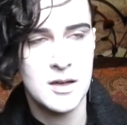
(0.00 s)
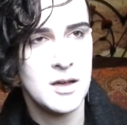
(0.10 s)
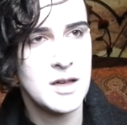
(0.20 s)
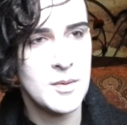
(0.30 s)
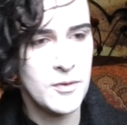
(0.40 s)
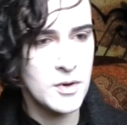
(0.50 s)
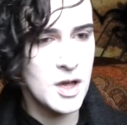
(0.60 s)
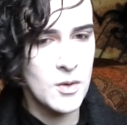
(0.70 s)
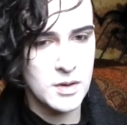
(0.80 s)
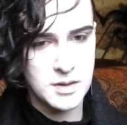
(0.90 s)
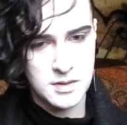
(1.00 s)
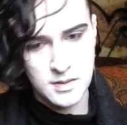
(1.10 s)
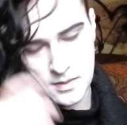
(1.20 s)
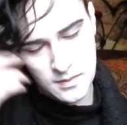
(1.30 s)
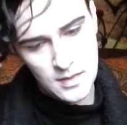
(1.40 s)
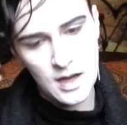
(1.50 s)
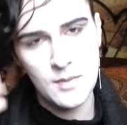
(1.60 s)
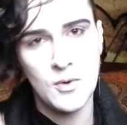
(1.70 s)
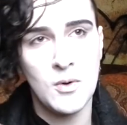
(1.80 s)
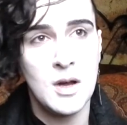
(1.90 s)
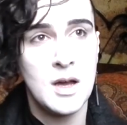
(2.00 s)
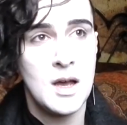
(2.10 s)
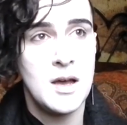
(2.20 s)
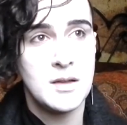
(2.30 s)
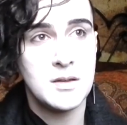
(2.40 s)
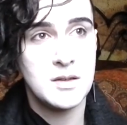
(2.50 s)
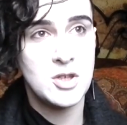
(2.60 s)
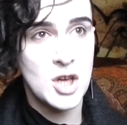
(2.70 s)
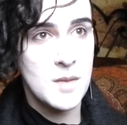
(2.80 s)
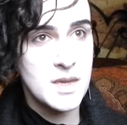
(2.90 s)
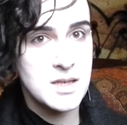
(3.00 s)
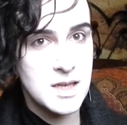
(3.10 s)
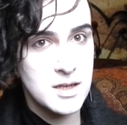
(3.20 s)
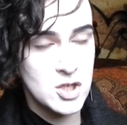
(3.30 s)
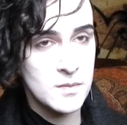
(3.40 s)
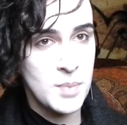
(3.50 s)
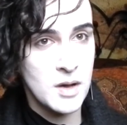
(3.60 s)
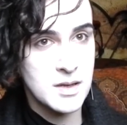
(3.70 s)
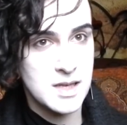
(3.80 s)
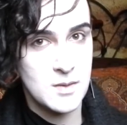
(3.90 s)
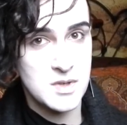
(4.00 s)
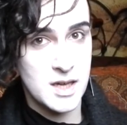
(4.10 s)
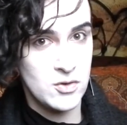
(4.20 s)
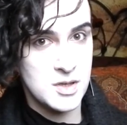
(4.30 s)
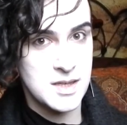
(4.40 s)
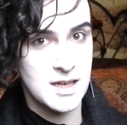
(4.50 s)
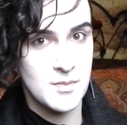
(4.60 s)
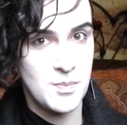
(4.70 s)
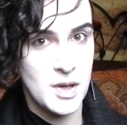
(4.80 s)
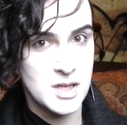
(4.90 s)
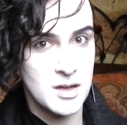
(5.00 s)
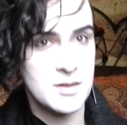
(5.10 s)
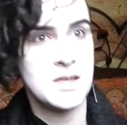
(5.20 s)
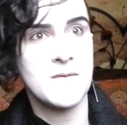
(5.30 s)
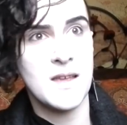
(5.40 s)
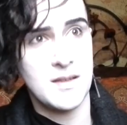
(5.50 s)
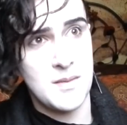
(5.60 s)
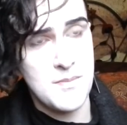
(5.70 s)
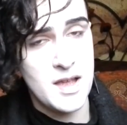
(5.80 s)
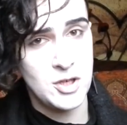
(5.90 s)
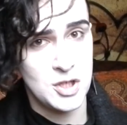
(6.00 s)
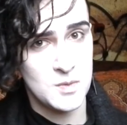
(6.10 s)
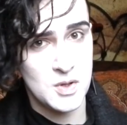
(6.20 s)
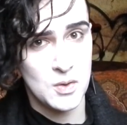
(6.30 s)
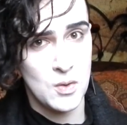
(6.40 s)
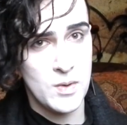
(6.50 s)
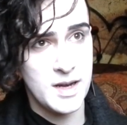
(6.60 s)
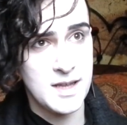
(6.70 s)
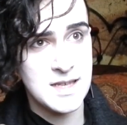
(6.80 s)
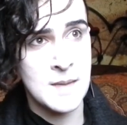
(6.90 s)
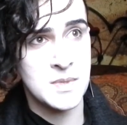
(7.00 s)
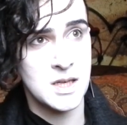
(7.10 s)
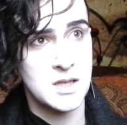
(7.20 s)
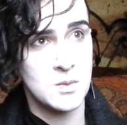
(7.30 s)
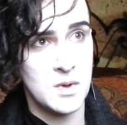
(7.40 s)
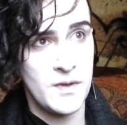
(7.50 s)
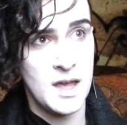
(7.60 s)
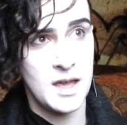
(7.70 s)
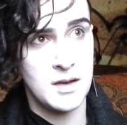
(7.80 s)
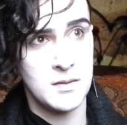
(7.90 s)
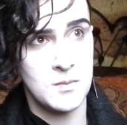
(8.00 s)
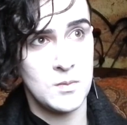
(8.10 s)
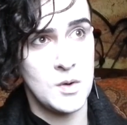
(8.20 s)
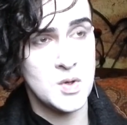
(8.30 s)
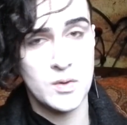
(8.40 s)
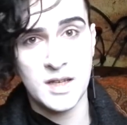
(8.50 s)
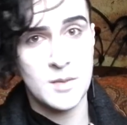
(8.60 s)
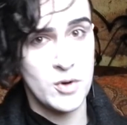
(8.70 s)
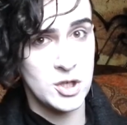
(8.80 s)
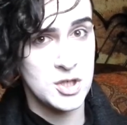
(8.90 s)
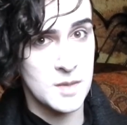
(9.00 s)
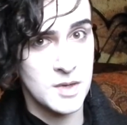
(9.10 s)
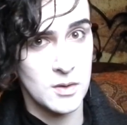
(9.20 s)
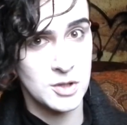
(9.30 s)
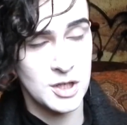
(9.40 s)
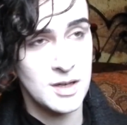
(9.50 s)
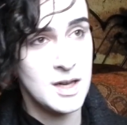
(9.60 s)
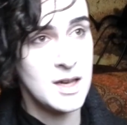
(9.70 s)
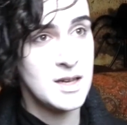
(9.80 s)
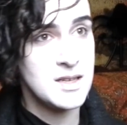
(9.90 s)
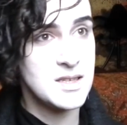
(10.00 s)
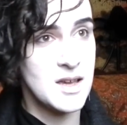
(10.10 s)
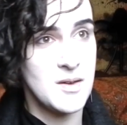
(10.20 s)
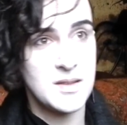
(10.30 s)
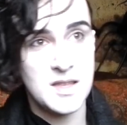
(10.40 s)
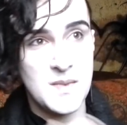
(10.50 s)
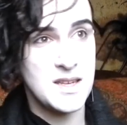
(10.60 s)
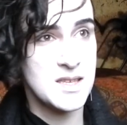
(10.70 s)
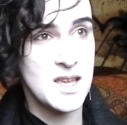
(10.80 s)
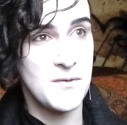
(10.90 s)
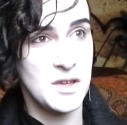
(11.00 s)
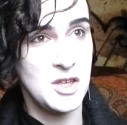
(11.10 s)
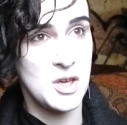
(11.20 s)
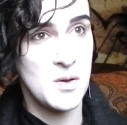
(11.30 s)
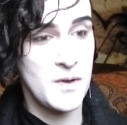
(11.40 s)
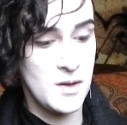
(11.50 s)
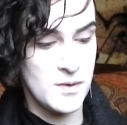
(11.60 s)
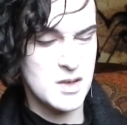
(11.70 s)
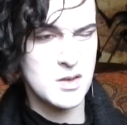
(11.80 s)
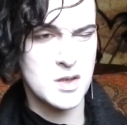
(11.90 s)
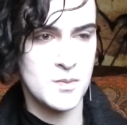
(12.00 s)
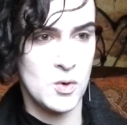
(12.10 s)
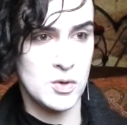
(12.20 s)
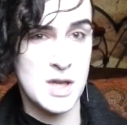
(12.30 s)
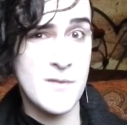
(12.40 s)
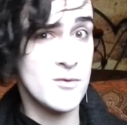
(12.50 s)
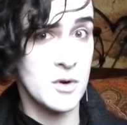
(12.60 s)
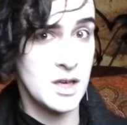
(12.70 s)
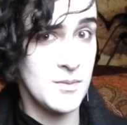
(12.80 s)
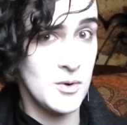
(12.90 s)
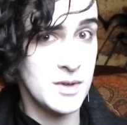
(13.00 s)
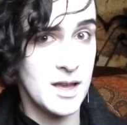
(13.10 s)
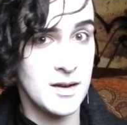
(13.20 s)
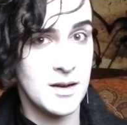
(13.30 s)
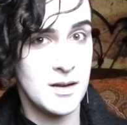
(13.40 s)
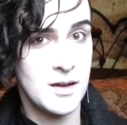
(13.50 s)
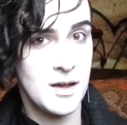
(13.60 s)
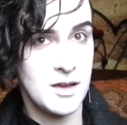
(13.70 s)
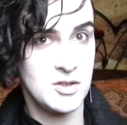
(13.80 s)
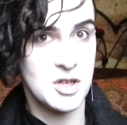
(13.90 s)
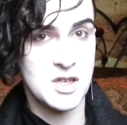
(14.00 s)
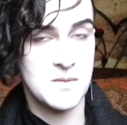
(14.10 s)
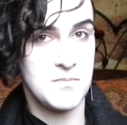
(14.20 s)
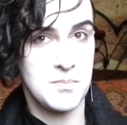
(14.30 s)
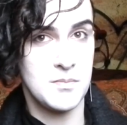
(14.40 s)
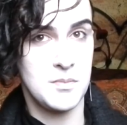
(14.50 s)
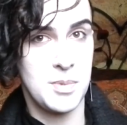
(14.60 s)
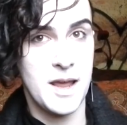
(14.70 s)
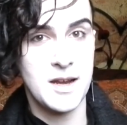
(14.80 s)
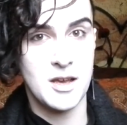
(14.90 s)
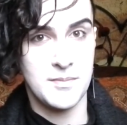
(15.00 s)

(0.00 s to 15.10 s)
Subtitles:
Okay, before I go on anymore, the German scene, the German punk scene was interesting because a lot of the stuff that they mentioned was already adapted within what was already in the British subculture. So to me, this is nothing new. If anything, this looks more death rocky more than just plain